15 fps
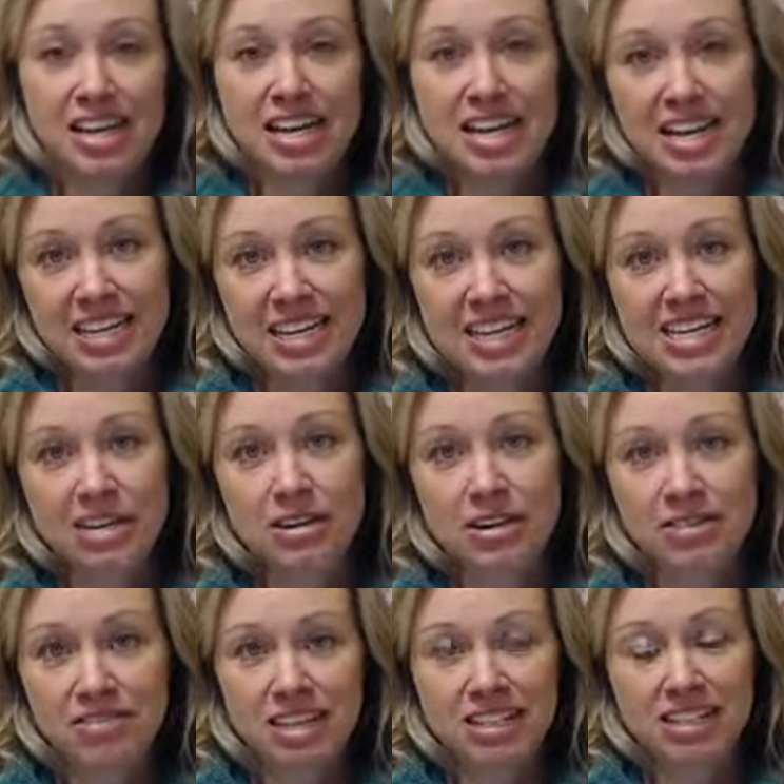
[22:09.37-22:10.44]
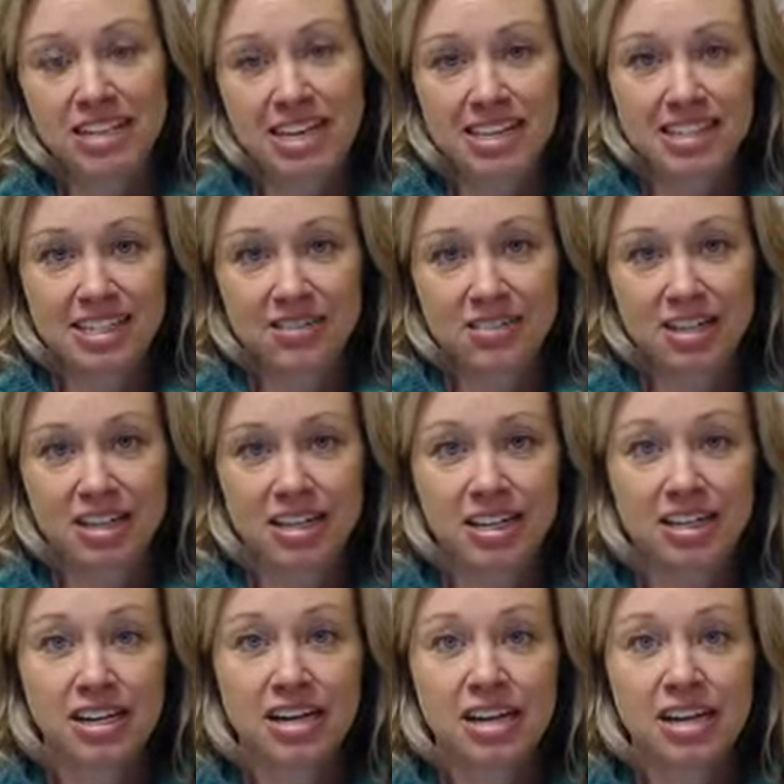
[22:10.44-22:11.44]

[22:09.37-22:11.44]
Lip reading: And he investigates everything.